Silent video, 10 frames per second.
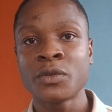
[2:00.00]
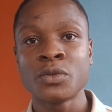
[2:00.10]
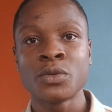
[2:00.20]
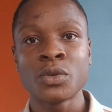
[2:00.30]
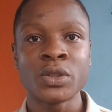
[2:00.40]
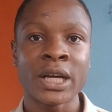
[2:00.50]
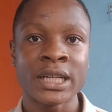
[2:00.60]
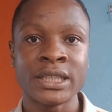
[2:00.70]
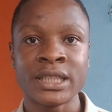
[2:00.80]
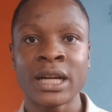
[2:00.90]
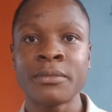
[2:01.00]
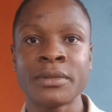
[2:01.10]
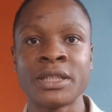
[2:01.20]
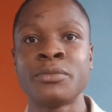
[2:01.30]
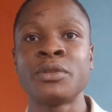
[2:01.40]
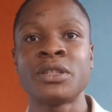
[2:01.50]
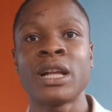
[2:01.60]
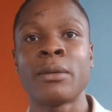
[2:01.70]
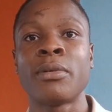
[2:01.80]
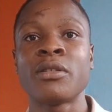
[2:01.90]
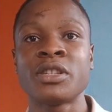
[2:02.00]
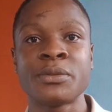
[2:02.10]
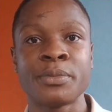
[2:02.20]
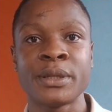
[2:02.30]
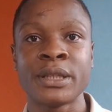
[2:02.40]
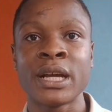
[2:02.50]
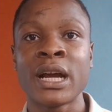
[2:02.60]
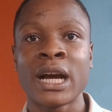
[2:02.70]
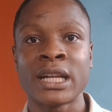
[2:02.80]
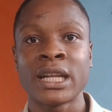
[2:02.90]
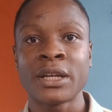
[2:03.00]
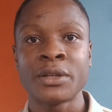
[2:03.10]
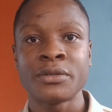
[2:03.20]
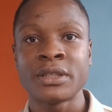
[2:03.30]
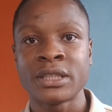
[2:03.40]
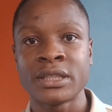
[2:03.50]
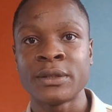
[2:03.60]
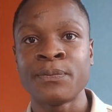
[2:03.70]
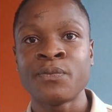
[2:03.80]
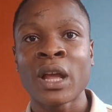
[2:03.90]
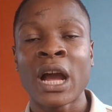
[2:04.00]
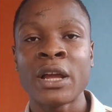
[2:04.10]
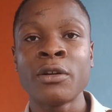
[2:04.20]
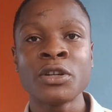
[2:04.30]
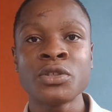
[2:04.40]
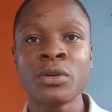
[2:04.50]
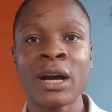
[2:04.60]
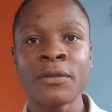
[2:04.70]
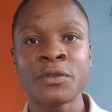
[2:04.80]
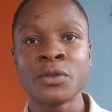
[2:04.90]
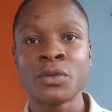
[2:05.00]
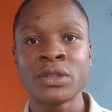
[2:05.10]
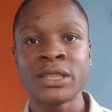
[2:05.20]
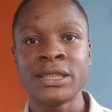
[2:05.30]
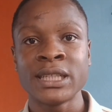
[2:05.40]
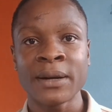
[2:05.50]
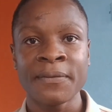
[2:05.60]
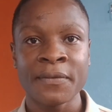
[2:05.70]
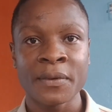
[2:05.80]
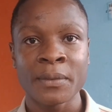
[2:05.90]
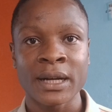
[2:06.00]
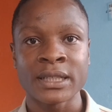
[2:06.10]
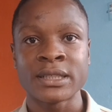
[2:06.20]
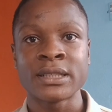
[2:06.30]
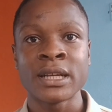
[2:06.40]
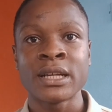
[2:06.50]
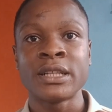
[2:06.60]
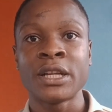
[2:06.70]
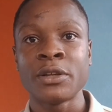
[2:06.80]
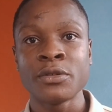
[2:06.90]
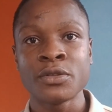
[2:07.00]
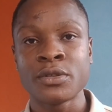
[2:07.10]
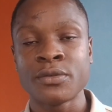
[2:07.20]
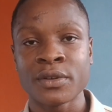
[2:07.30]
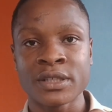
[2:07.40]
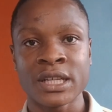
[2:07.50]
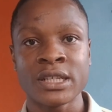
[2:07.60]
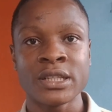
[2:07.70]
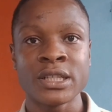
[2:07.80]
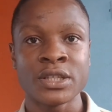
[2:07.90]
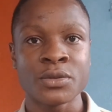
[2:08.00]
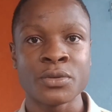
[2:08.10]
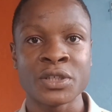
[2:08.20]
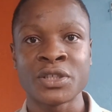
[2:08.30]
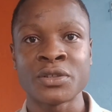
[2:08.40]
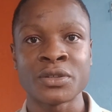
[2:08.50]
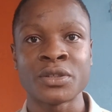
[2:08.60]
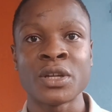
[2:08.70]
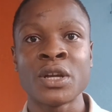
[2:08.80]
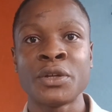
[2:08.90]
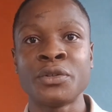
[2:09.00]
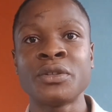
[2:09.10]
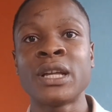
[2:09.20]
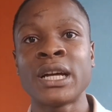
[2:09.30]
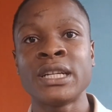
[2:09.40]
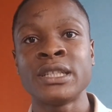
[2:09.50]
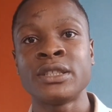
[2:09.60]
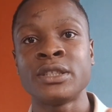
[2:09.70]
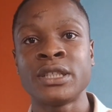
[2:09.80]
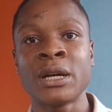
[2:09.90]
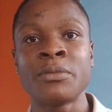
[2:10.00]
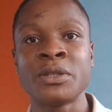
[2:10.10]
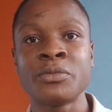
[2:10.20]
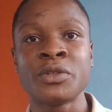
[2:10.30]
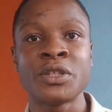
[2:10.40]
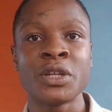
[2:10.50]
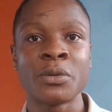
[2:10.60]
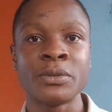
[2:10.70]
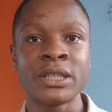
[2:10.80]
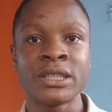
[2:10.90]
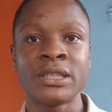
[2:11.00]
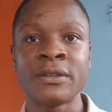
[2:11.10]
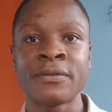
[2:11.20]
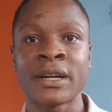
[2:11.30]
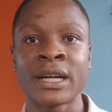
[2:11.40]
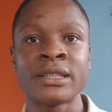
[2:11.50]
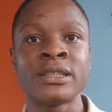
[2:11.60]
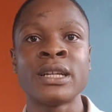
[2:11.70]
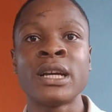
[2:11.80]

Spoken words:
to know that JAMB is mostly about speed and accuracy. And you also have to know the JAMB formats they use for setting these questions. You know that JAMB is mostly objective, and